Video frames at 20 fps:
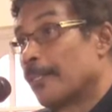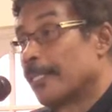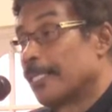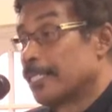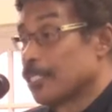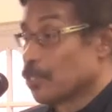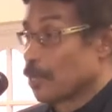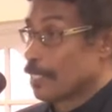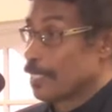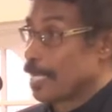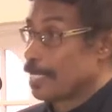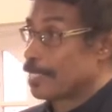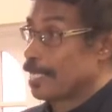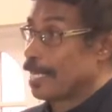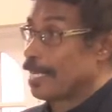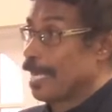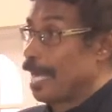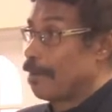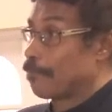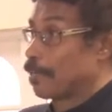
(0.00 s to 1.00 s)
So as I said,
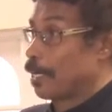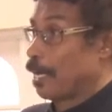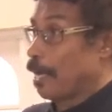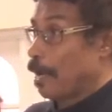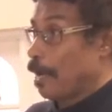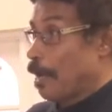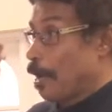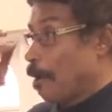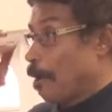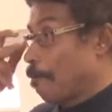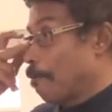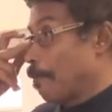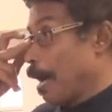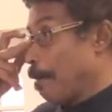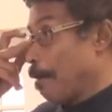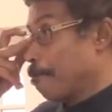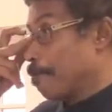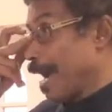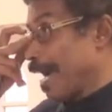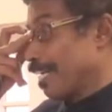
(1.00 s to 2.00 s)
you have a, a, a
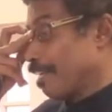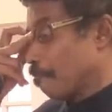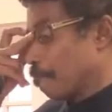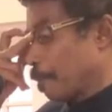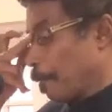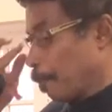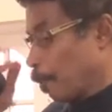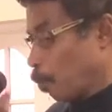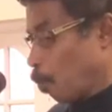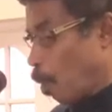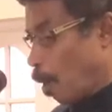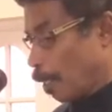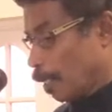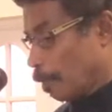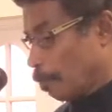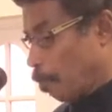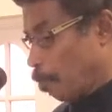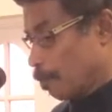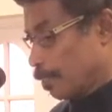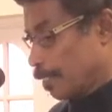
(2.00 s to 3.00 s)
brand of people walking
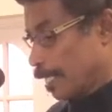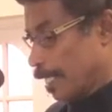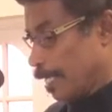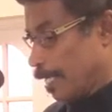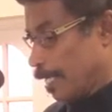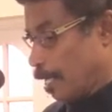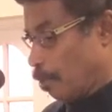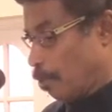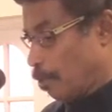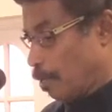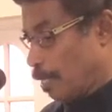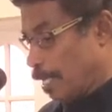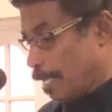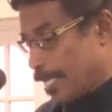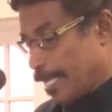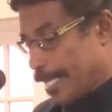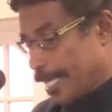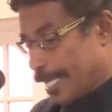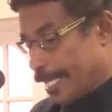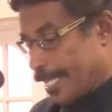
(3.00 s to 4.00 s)
about saying now,
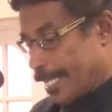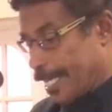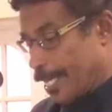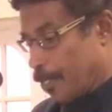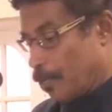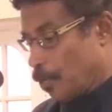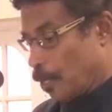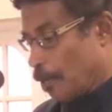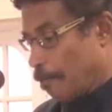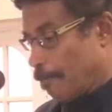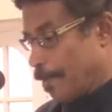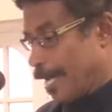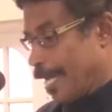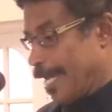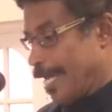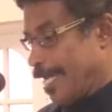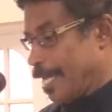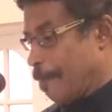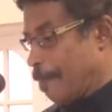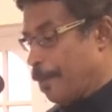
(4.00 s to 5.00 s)
they don't
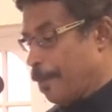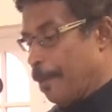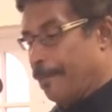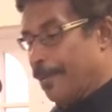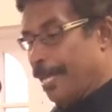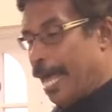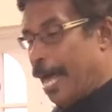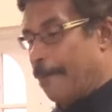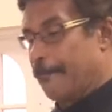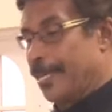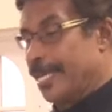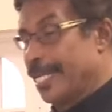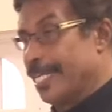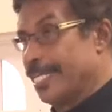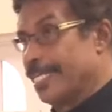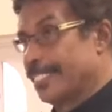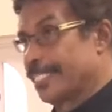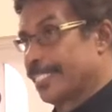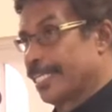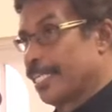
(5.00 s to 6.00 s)
mind the people at
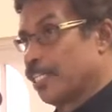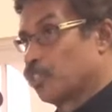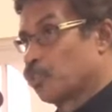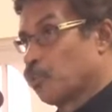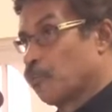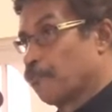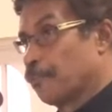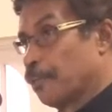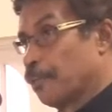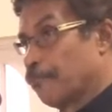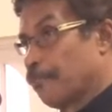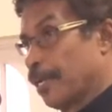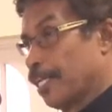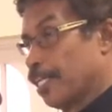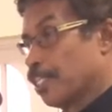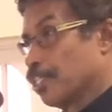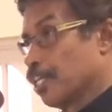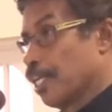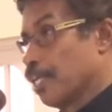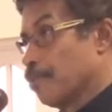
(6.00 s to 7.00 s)
Bailey sell true for the final
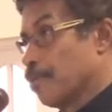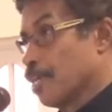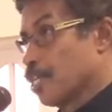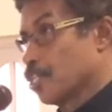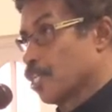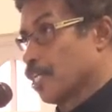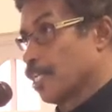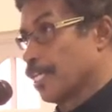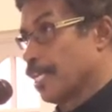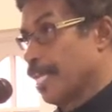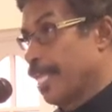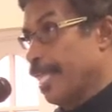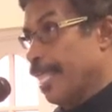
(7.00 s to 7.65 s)
generation.